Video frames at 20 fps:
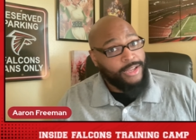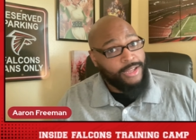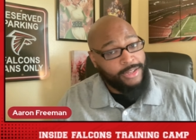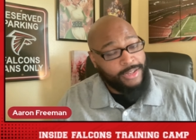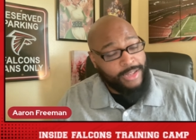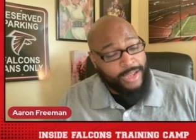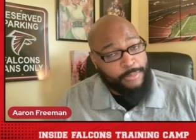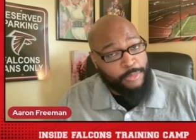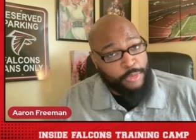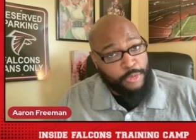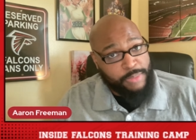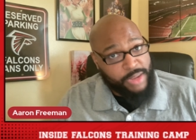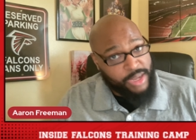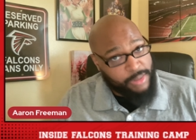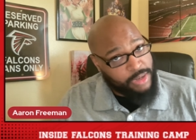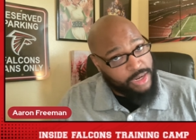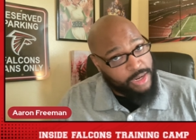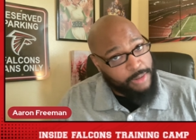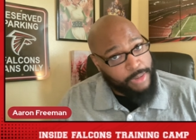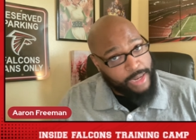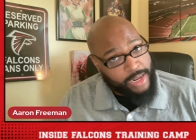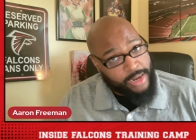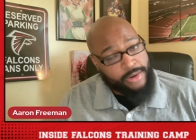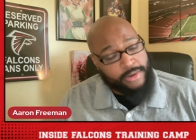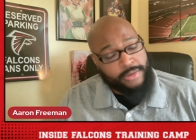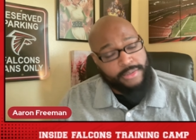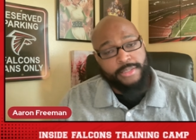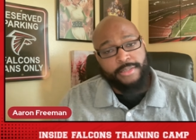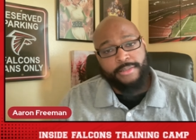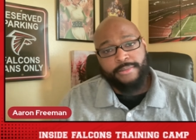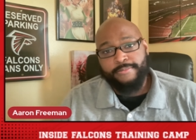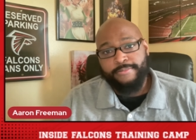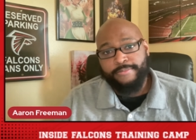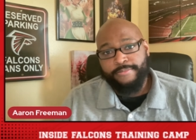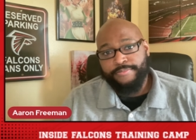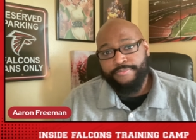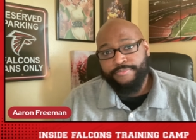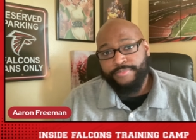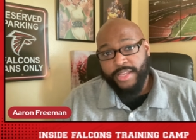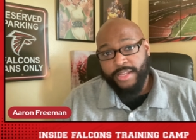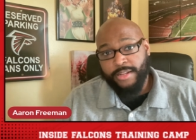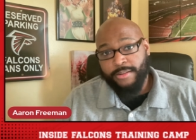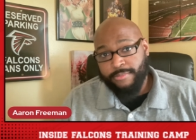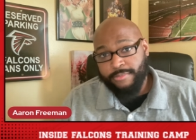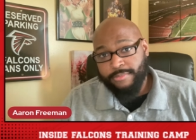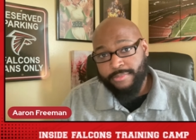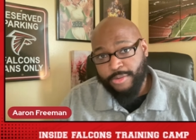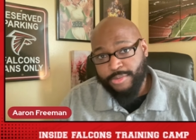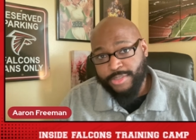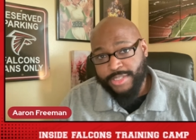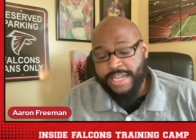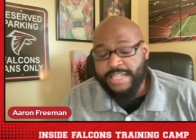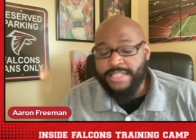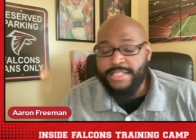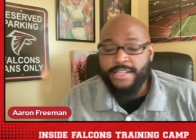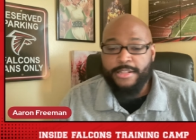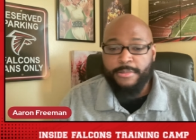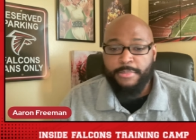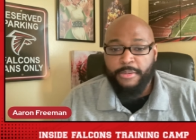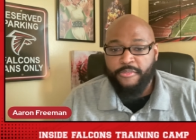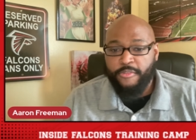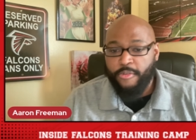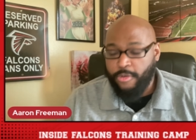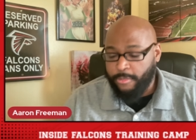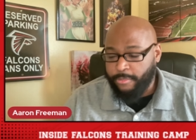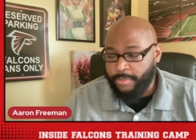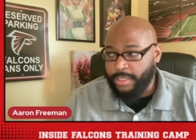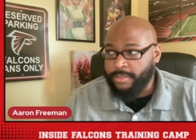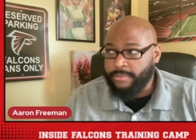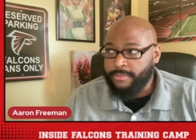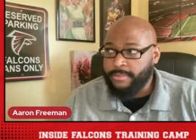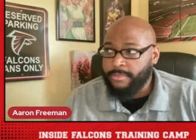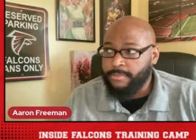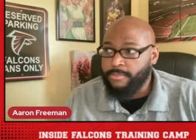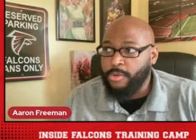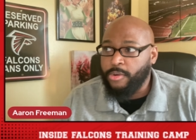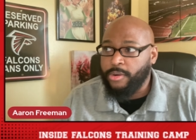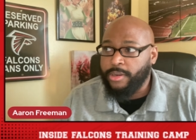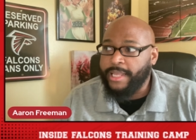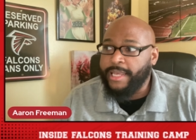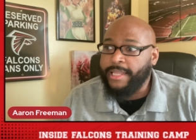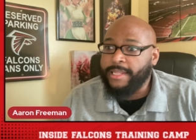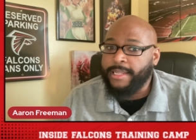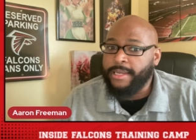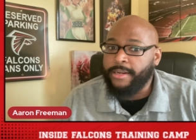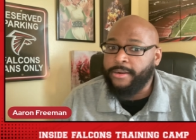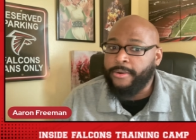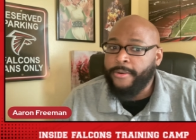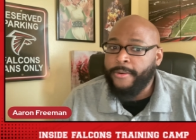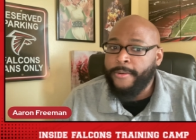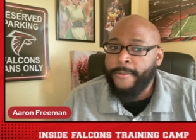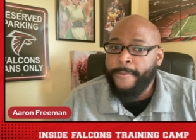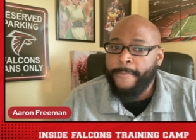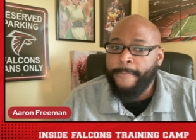a lot more big money players and those guys need to perform, but more on that later.